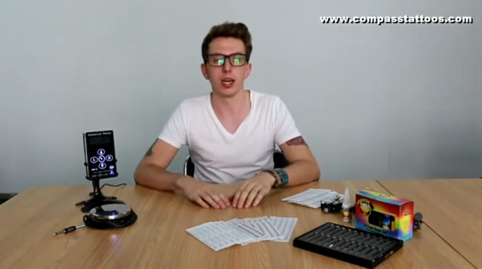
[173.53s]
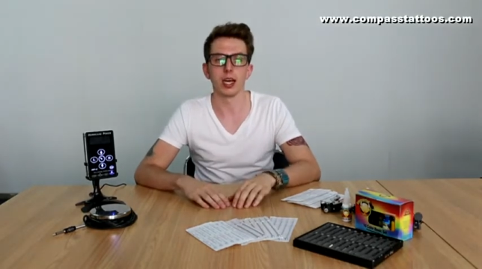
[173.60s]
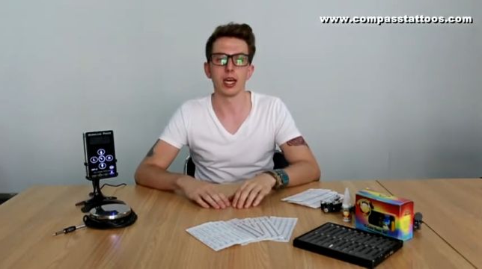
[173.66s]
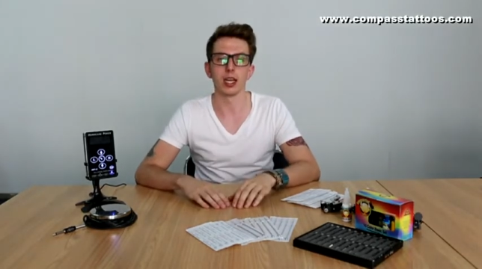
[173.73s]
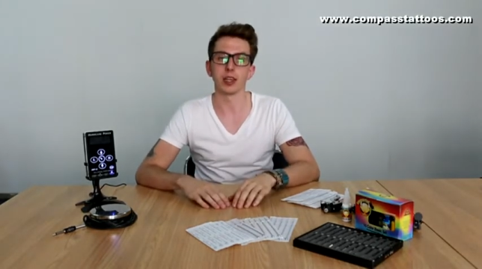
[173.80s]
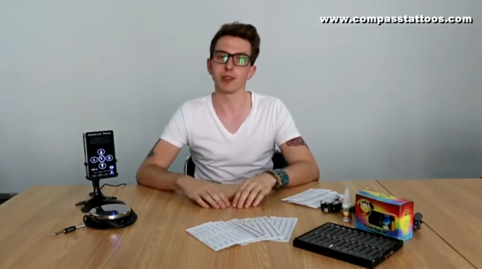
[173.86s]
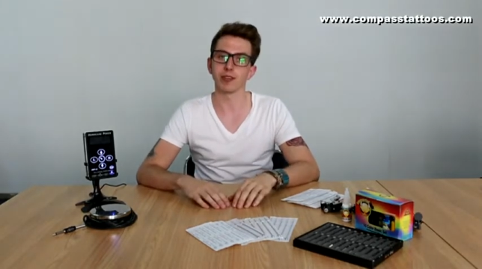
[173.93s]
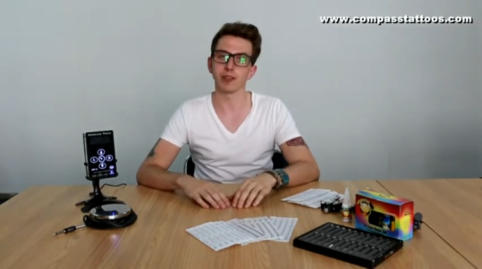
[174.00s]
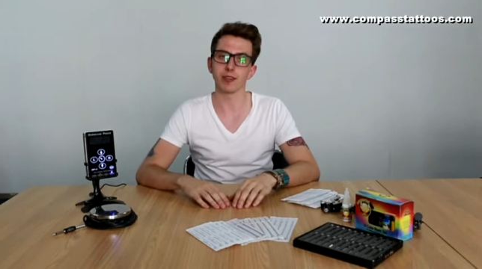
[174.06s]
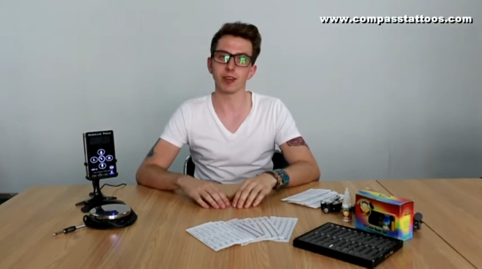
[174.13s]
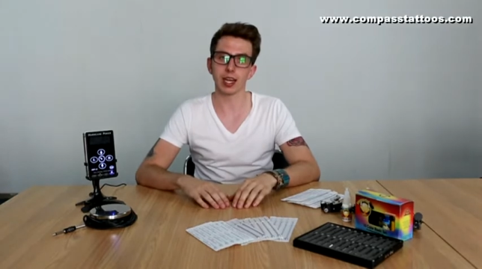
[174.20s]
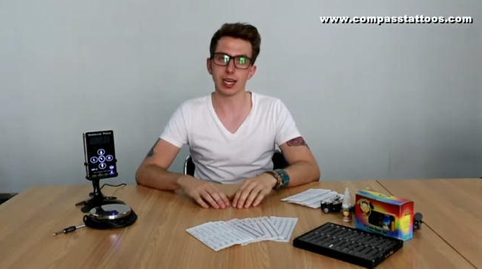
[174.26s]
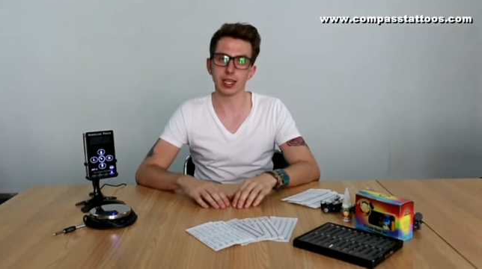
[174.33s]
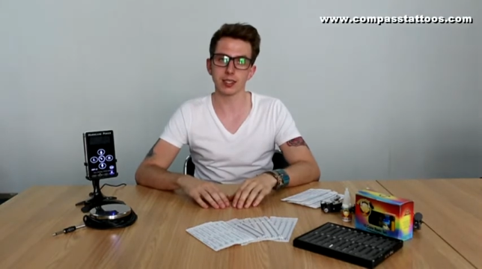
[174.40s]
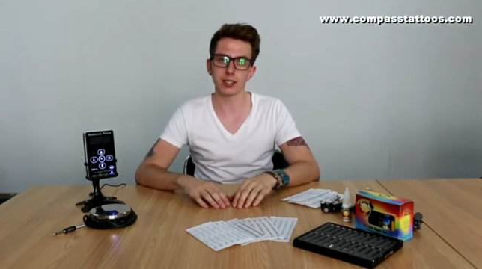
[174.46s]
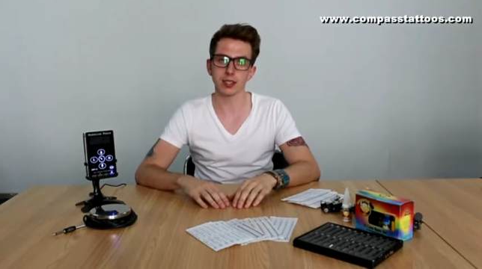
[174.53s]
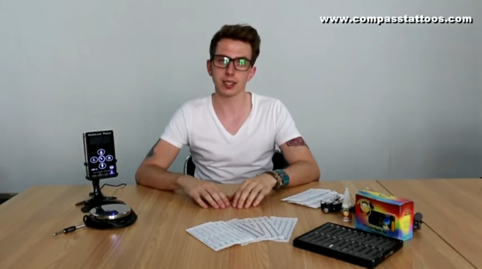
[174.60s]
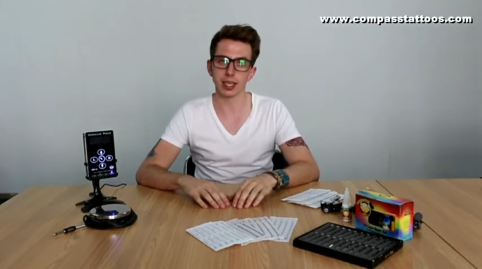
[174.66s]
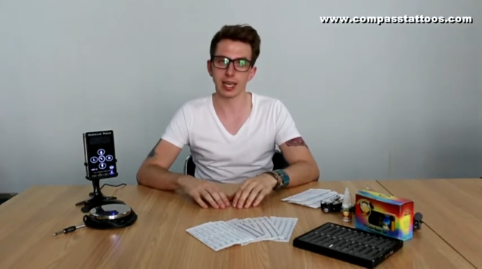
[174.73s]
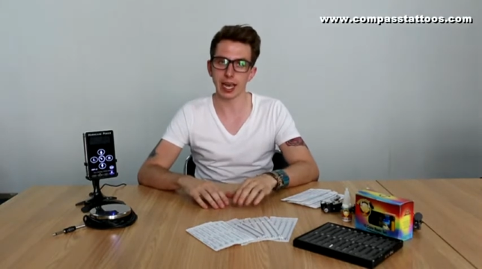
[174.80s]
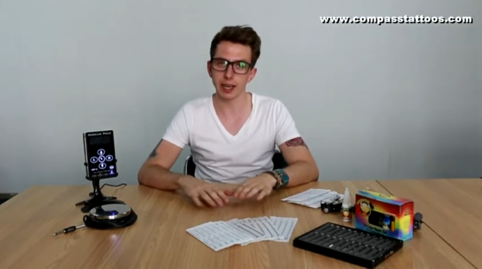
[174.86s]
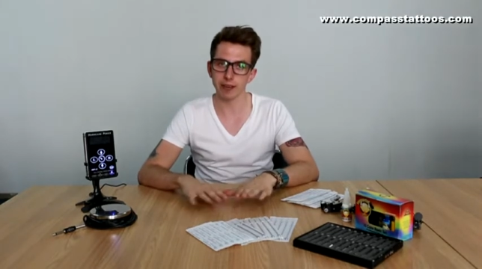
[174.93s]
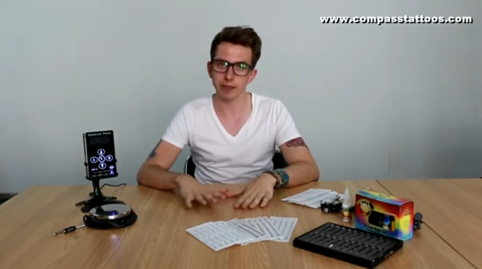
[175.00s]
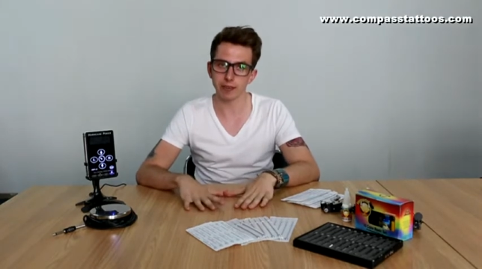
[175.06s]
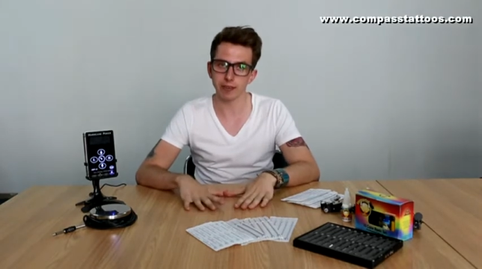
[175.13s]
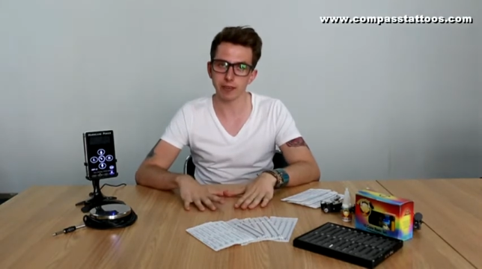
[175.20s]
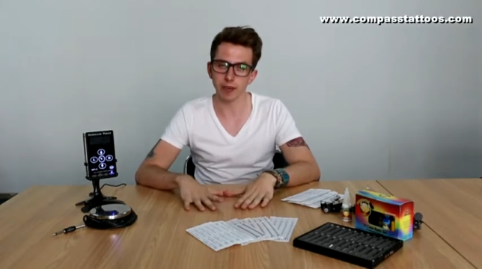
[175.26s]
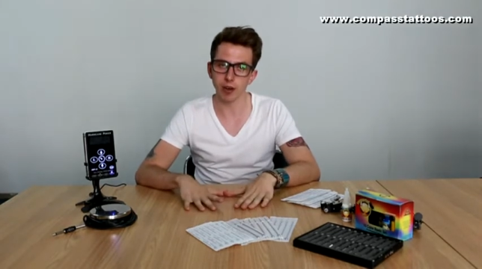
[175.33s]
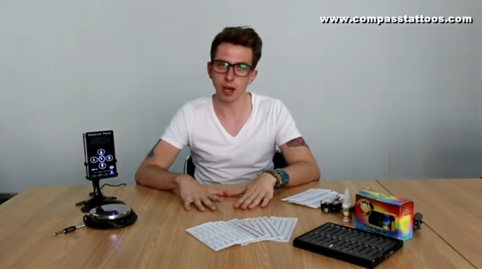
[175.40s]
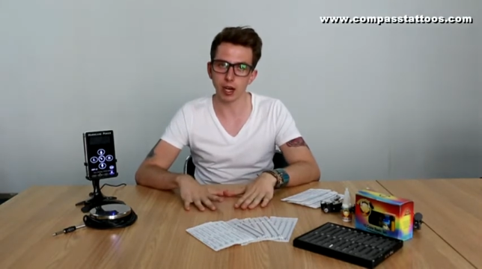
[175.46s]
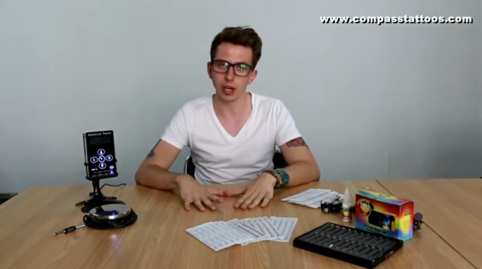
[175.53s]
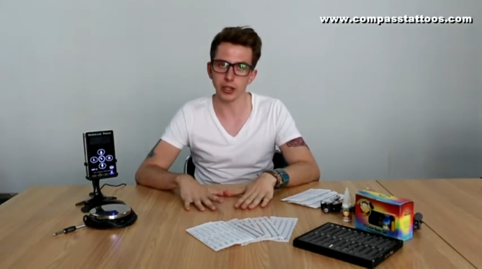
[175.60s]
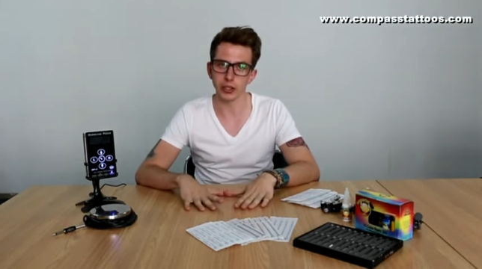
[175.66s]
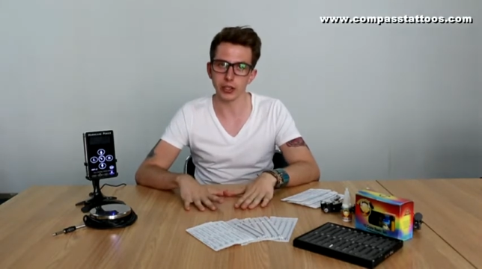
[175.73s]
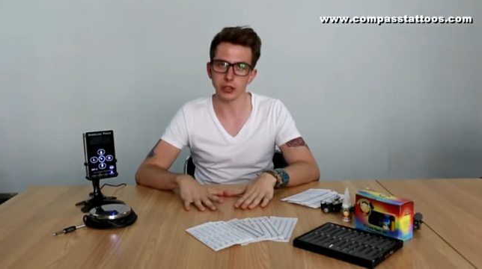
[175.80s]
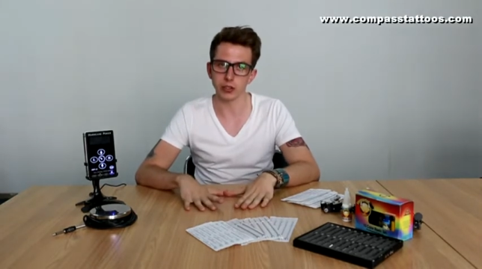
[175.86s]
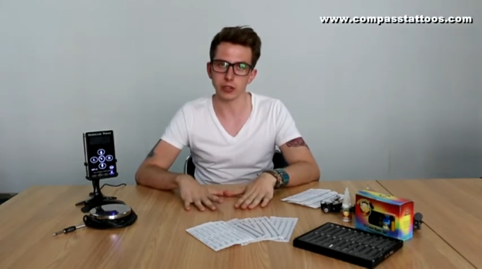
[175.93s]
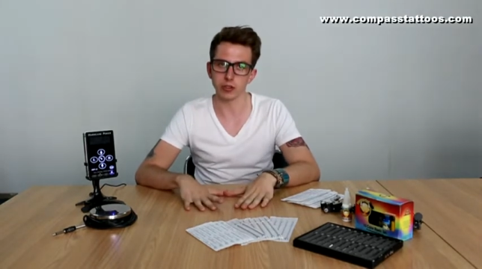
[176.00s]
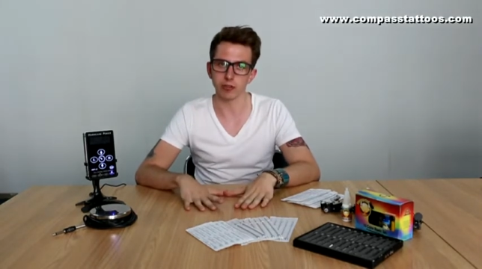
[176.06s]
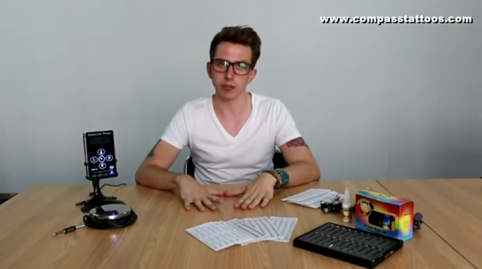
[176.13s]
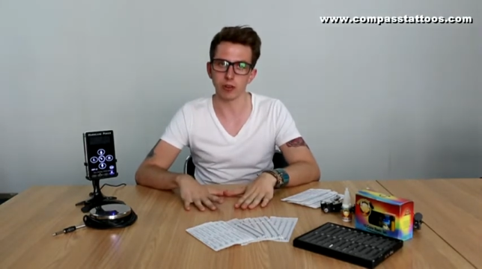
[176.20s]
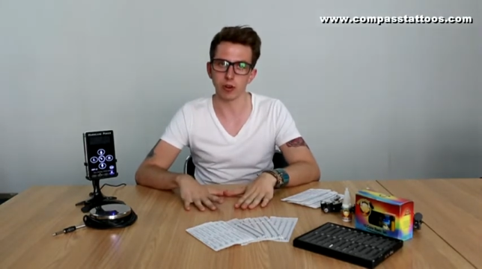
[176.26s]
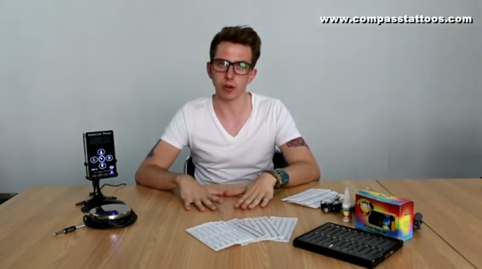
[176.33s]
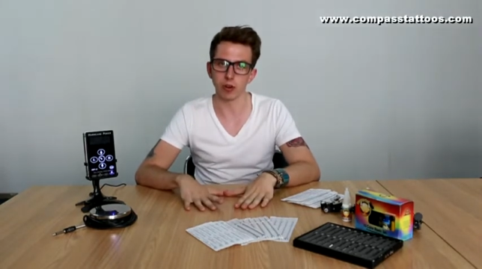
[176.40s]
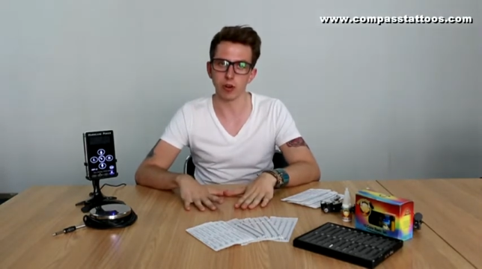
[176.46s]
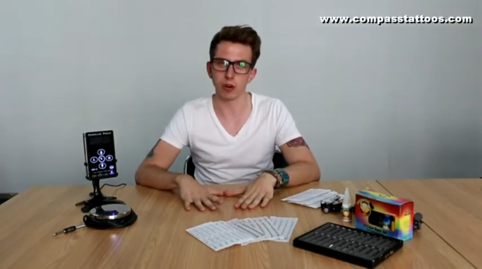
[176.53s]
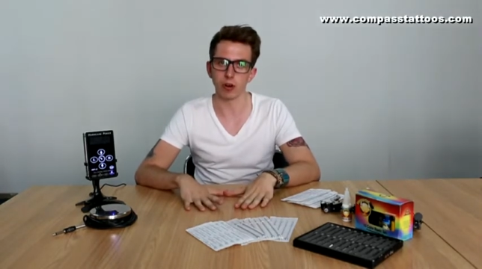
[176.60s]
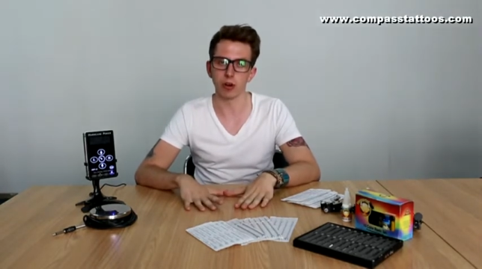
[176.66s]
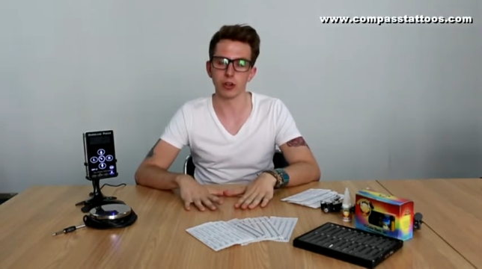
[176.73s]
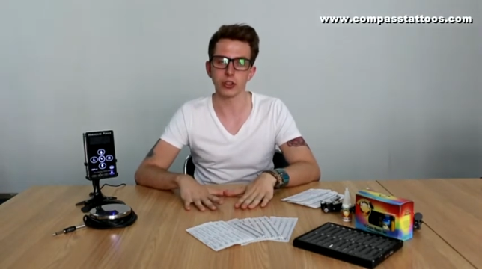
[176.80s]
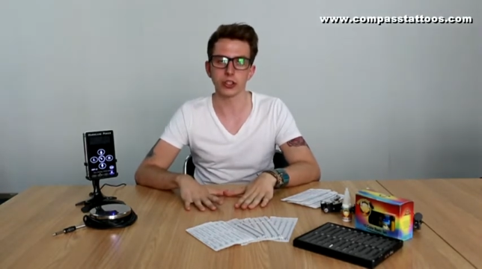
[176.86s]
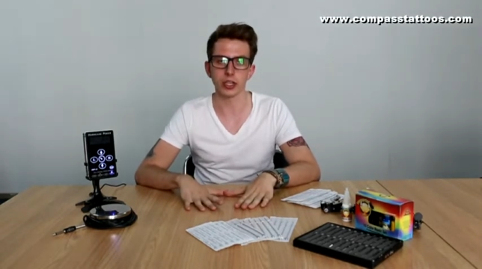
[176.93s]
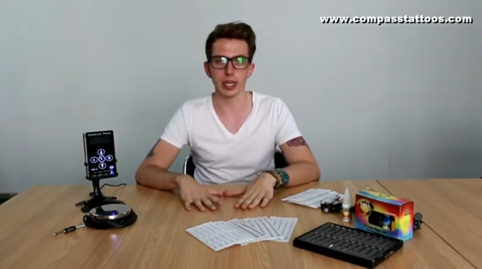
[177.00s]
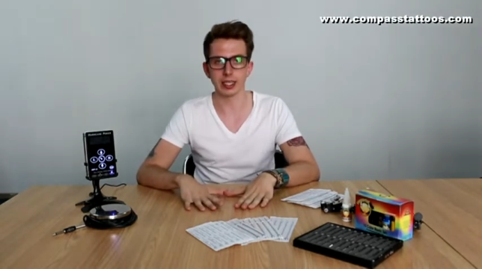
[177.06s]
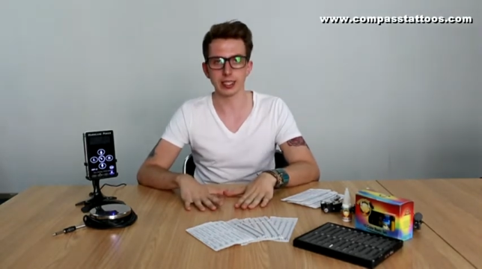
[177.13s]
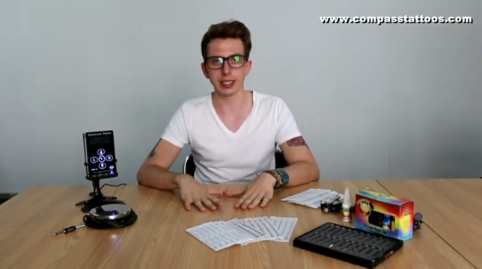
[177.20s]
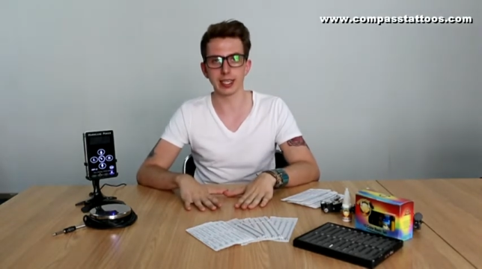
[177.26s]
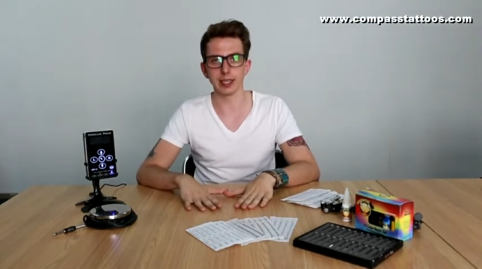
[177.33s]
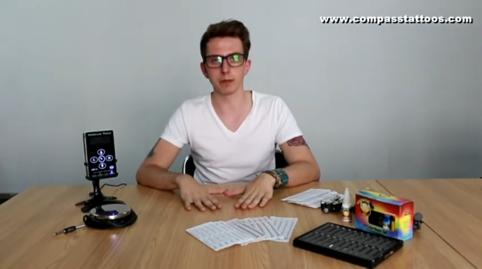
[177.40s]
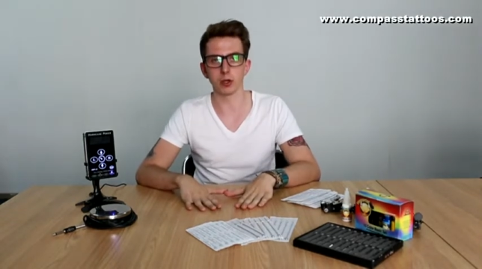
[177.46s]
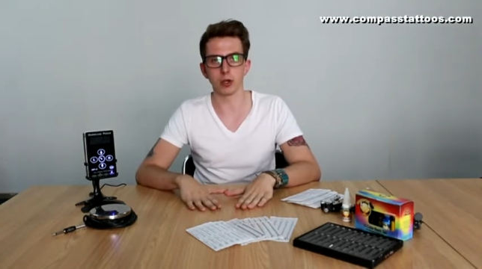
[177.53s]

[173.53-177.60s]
The flats, the F, are used for shading,